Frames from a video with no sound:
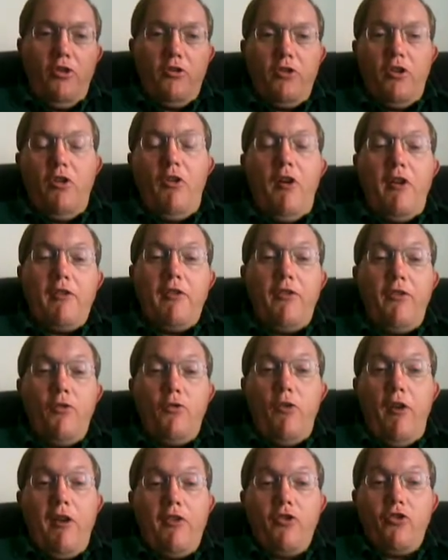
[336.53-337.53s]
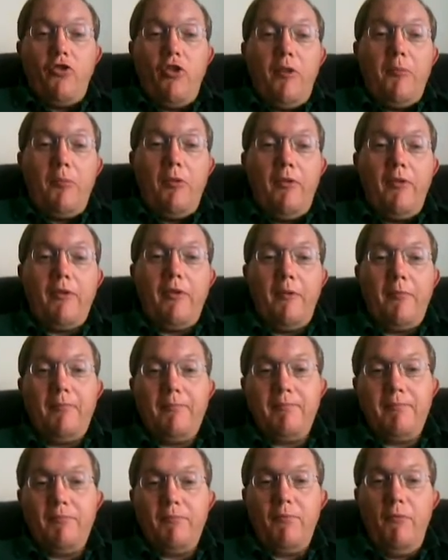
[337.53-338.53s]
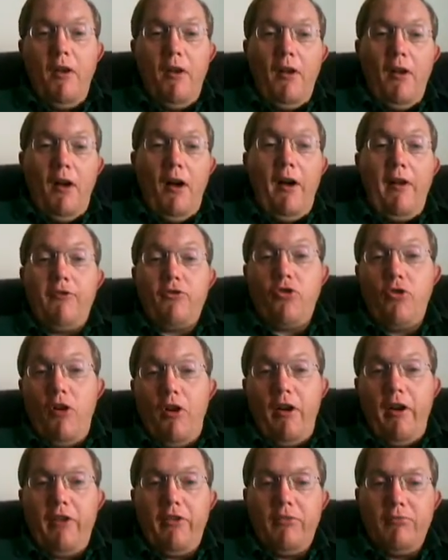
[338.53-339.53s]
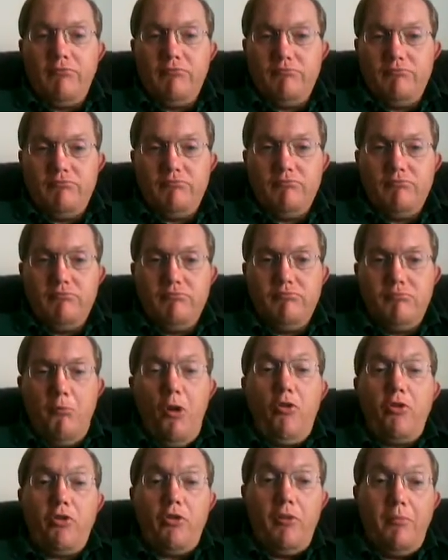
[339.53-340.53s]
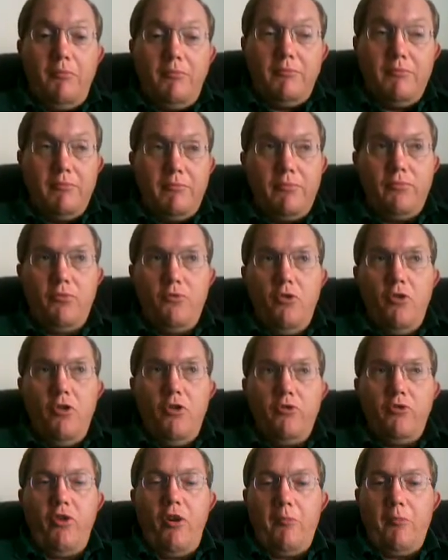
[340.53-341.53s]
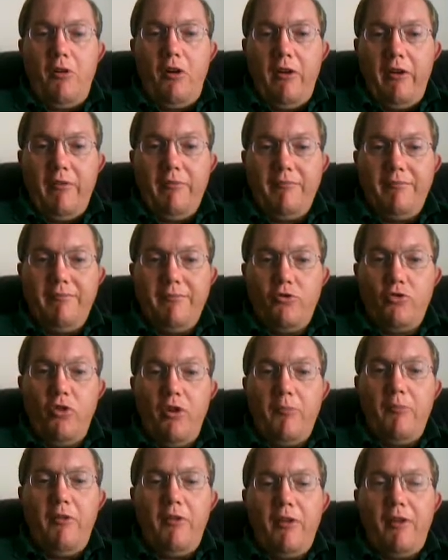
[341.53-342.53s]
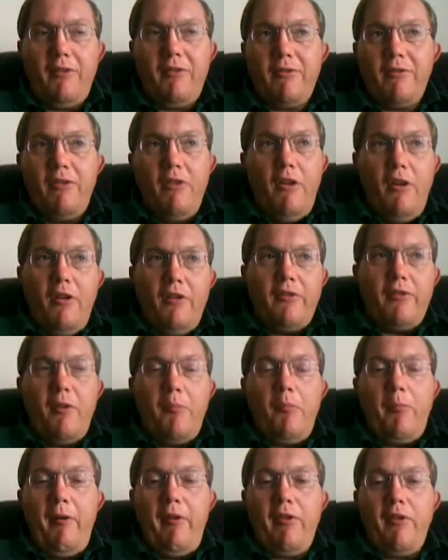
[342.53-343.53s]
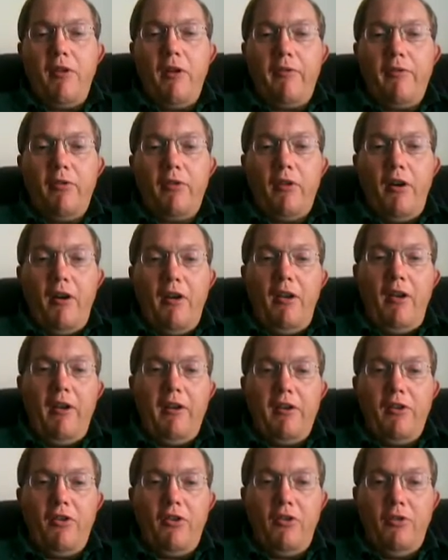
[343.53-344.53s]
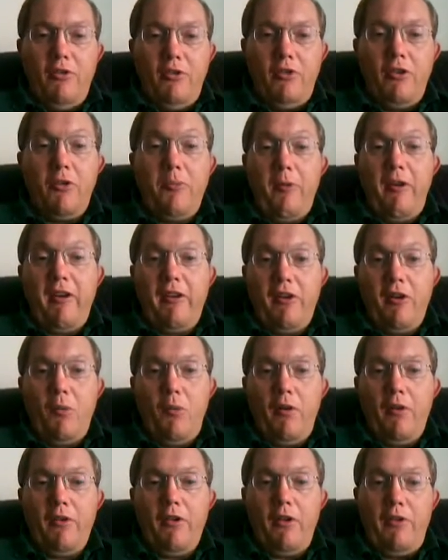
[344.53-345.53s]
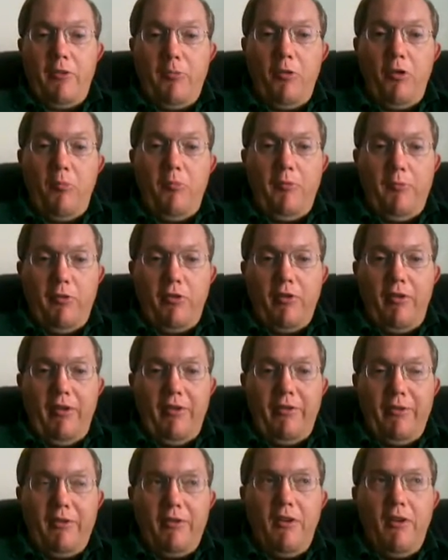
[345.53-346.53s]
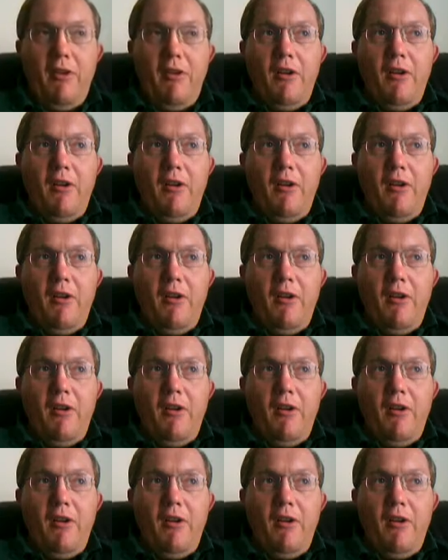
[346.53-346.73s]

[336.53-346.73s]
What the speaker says: So there are a different range of treatments, and I've tried most of them throughout my treatment, and some are better than others. I like Nibido at the moment because it